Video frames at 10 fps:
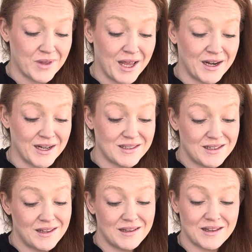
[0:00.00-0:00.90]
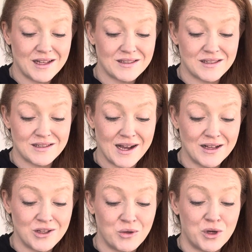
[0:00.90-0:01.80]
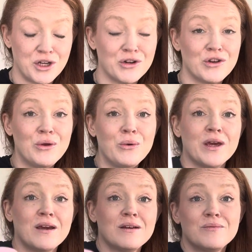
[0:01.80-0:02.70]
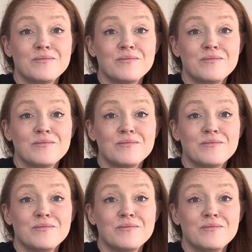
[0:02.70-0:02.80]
And I see that that's exactly what you're doing.